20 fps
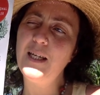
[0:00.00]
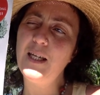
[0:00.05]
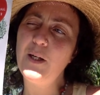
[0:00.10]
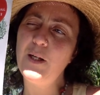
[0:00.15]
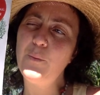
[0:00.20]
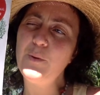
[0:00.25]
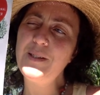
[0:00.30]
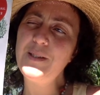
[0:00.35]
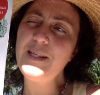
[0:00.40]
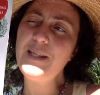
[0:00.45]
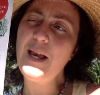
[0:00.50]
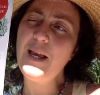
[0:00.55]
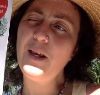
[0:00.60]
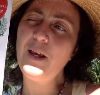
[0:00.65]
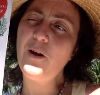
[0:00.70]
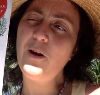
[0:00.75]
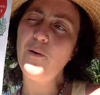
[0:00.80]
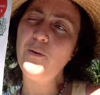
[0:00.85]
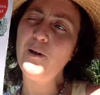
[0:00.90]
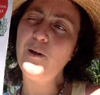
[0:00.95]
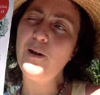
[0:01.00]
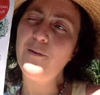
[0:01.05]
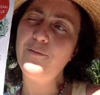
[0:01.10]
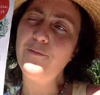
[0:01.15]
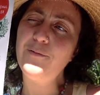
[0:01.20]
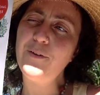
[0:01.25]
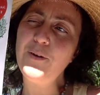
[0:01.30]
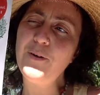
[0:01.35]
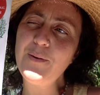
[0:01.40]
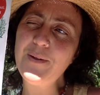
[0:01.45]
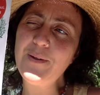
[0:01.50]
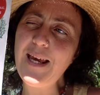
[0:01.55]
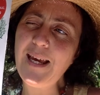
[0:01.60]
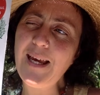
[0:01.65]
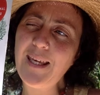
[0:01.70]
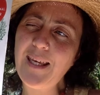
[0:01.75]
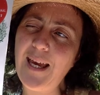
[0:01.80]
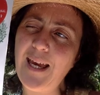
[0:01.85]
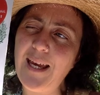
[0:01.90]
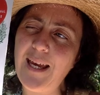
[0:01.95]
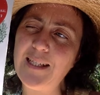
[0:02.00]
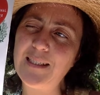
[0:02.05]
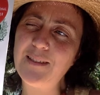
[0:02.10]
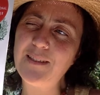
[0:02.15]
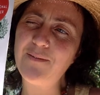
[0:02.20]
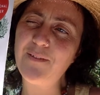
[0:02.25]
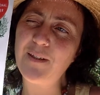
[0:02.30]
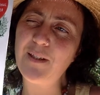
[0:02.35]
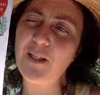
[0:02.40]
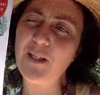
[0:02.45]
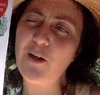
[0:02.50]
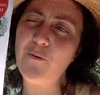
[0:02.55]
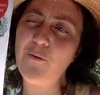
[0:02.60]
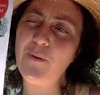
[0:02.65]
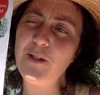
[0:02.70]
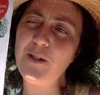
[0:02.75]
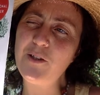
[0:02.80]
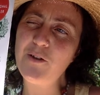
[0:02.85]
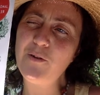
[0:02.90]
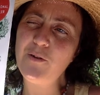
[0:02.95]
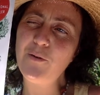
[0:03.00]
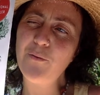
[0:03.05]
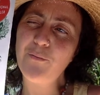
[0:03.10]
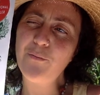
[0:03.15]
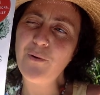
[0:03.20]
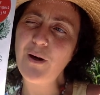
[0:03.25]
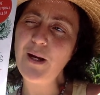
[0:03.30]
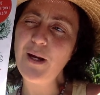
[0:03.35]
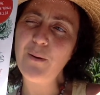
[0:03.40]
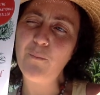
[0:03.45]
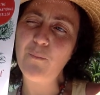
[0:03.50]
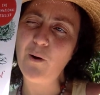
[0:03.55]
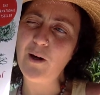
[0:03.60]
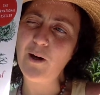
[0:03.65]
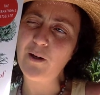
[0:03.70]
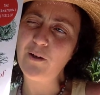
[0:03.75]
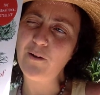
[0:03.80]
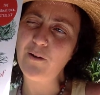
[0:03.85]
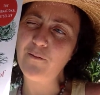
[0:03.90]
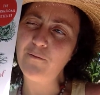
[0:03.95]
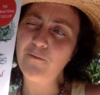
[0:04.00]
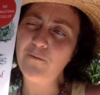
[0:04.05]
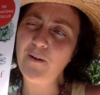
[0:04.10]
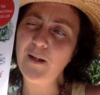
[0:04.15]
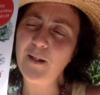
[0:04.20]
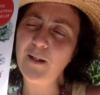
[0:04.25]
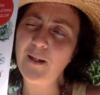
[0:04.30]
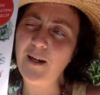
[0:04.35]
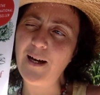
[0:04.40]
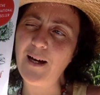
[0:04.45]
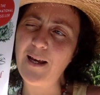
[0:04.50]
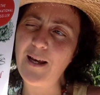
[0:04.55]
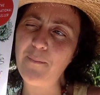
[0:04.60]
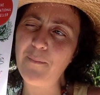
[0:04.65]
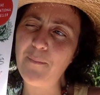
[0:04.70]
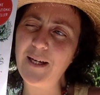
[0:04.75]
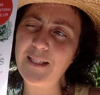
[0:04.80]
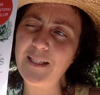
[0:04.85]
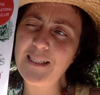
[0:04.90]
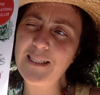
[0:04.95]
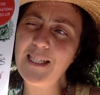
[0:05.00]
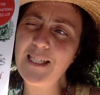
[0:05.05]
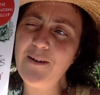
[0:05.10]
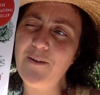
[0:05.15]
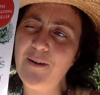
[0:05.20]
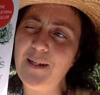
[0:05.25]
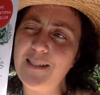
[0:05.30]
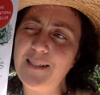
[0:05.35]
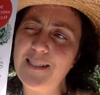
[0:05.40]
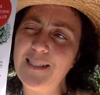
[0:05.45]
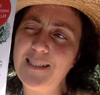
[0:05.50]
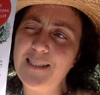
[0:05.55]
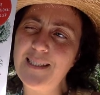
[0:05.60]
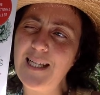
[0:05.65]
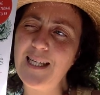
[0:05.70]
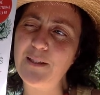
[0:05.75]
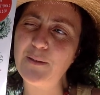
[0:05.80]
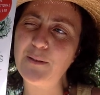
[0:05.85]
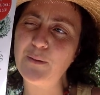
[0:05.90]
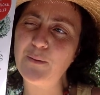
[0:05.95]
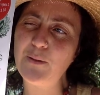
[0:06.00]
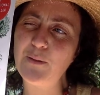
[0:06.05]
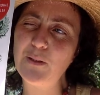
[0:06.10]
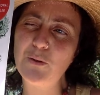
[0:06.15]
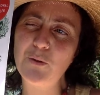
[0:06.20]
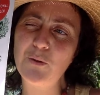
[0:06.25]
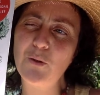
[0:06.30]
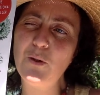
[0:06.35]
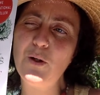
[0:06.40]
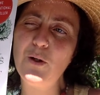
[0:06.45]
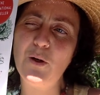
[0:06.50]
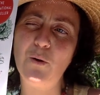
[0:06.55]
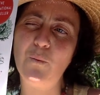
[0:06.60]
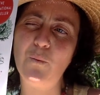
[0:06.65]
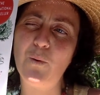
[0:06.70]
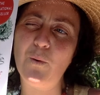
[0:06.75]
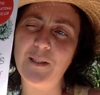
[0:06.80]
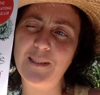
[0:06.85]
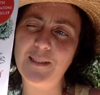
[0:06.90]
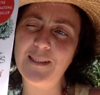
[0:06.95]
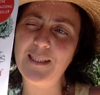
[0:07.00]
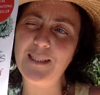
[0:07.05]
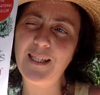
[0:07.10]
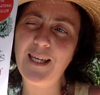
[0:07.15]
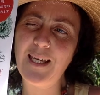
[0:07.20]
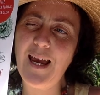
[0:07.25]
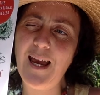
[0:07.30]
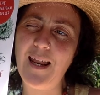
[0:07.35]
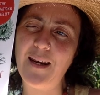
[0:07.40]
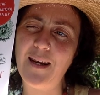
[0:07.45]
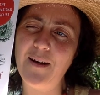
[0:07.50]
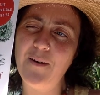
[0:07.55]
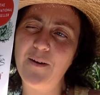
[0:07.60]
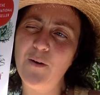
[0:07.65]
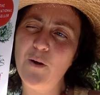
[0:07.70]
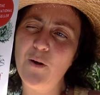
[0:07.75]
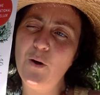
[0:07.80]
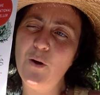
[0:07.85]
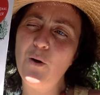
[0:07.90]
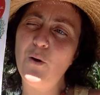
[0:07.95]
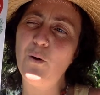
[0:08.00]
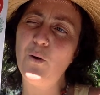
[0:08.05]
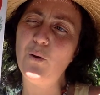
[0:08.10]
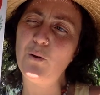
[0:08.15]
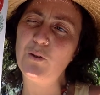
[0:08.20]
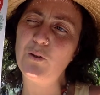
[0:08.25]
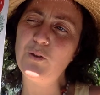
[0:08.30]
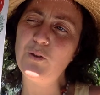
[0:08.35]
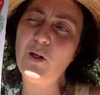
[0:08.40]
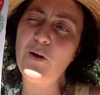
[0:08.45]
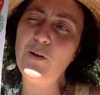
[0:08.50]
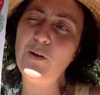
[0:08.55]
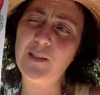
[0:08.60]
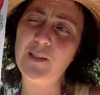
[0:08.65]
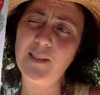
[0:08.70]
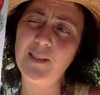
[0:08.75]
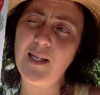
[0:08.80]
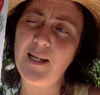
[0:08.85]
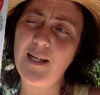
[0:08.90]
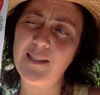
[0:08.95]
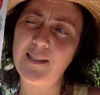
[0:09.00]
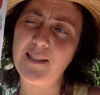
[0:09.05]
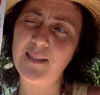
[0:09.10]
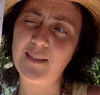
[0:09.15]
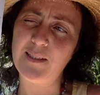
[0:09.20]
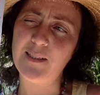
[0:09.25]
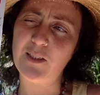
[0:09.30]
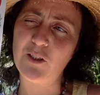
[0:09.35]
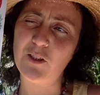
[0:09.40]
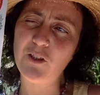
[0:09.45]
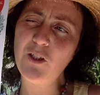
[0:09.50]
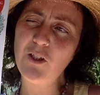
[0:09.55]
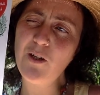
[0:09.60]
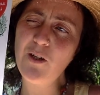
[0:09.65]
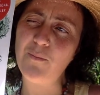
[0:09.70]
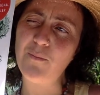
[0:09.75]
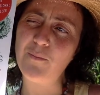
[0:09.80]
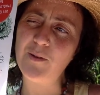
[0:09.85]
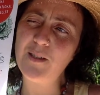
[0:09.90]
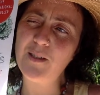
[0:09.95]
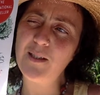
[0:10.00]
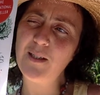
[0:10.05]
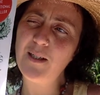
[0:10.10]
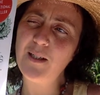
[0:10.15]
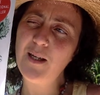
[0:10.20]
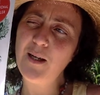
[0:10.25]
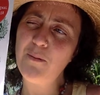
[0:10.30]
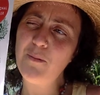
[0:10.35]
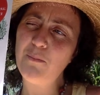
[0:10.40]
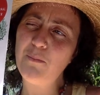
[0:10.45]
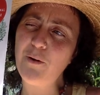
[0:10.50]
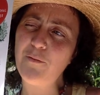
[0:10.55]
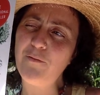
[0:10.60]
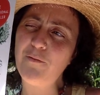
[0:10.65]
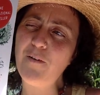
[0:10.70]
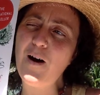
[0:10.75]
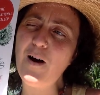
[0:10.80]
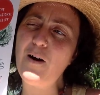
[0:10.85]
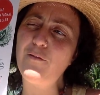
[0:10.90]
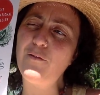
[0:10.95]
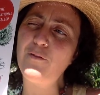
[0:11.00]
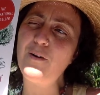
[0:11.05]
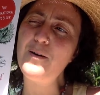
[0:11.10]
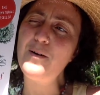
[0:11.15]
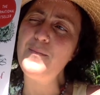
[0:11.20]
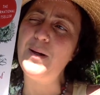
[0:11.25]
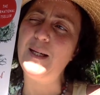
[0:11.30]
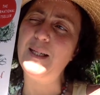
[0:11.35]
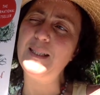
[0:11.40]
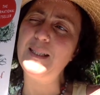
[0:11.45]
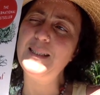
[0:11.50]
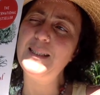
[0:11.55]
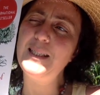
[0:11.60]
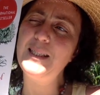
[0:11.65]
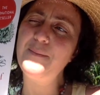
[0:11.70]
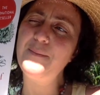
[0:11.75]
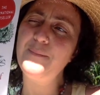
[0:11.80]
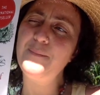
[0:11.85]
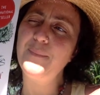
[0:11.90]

It would take only a few decades for the original framework of fungi and bacteria to settle the soil once again, or so the scientists assumed, but far from it.